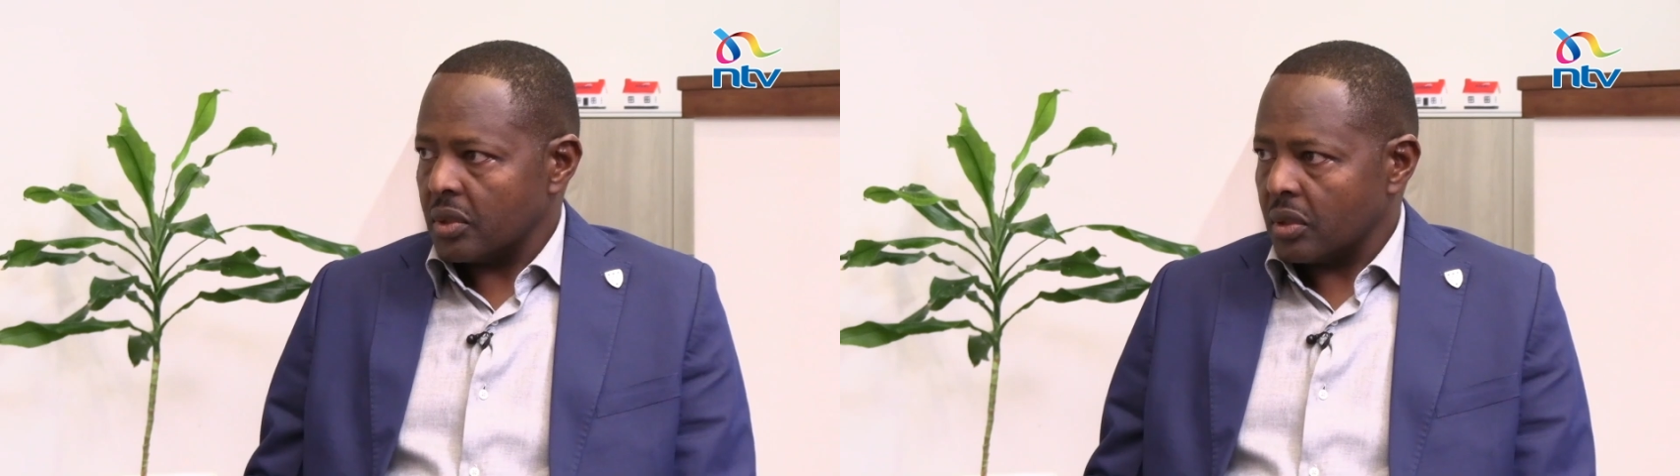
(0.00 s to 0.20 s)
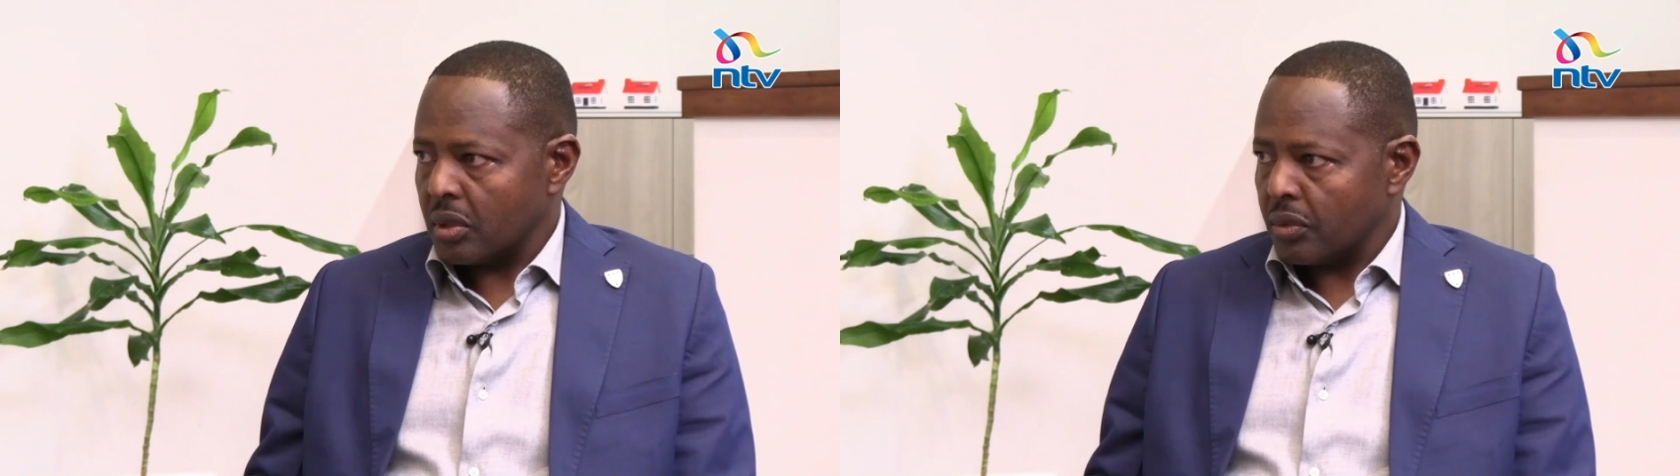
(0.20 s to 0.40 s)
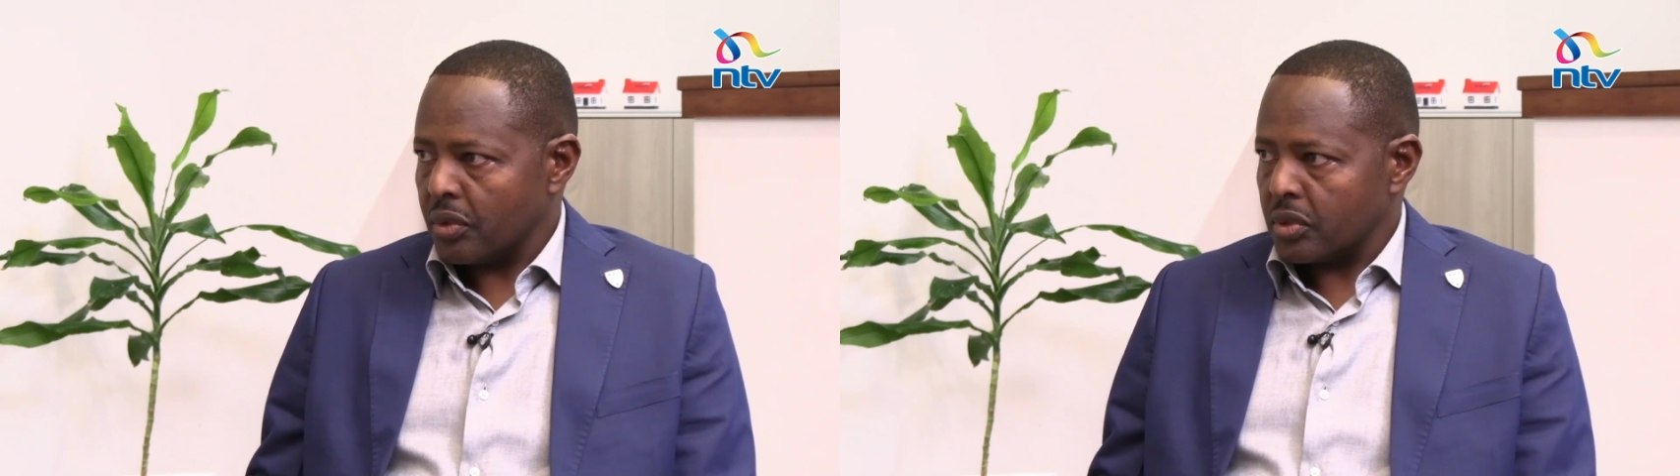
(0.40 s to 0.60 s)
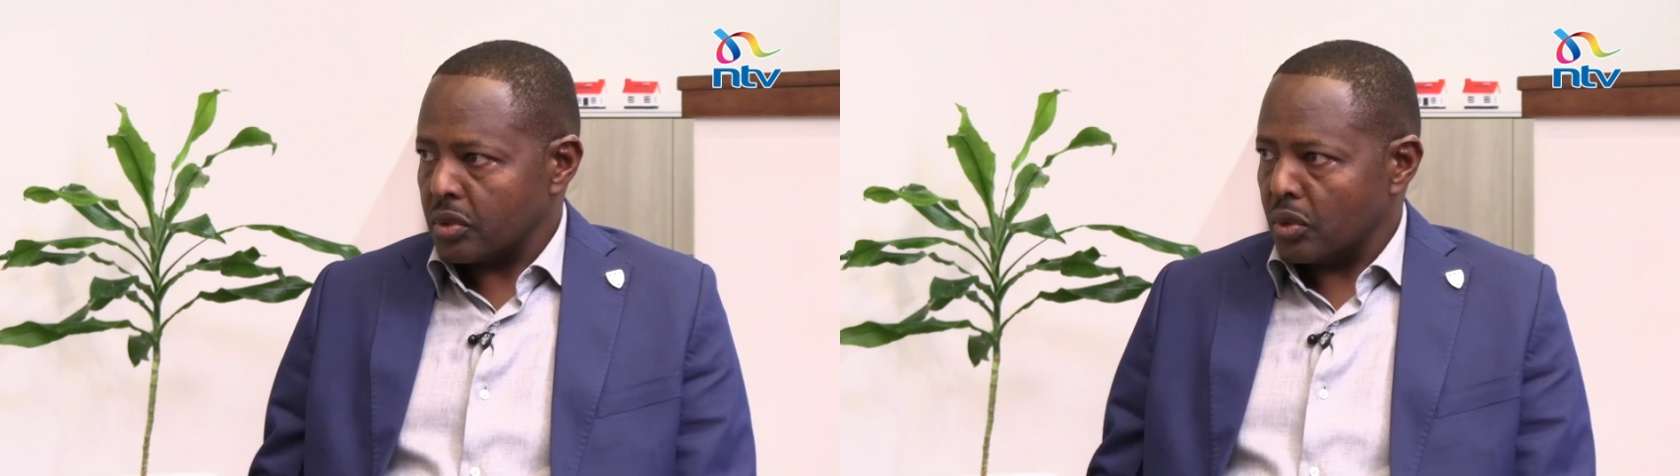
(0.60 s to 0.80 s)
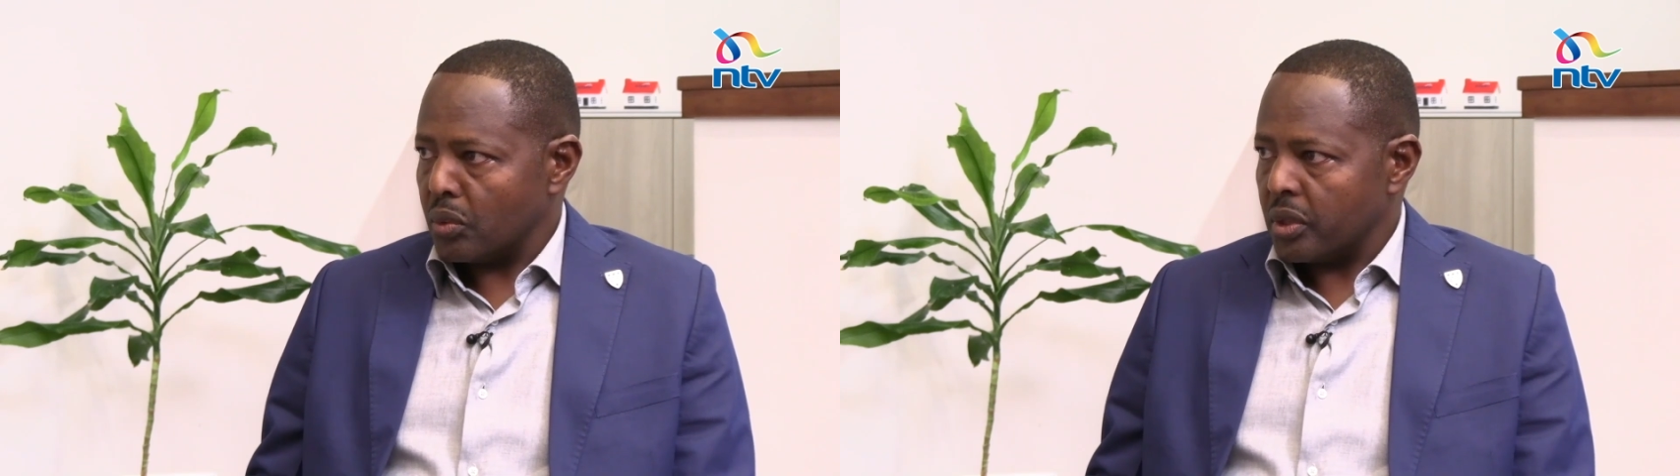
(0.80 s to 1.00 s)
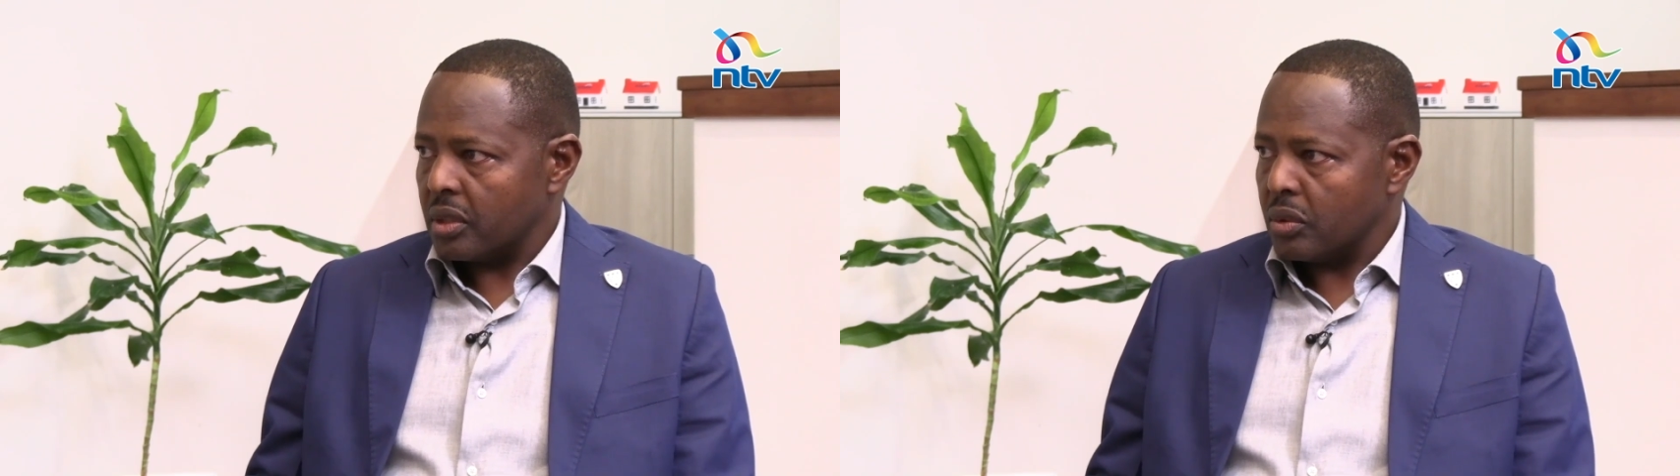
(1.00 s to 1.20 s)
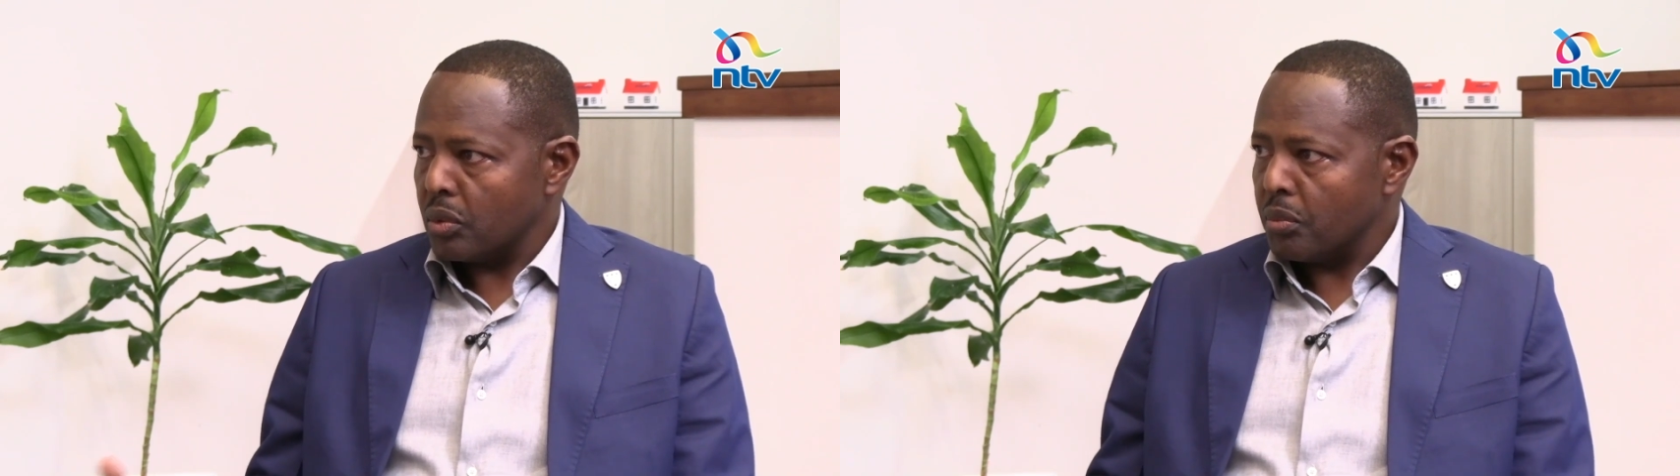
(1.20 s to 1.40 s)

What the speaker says: and of course, we do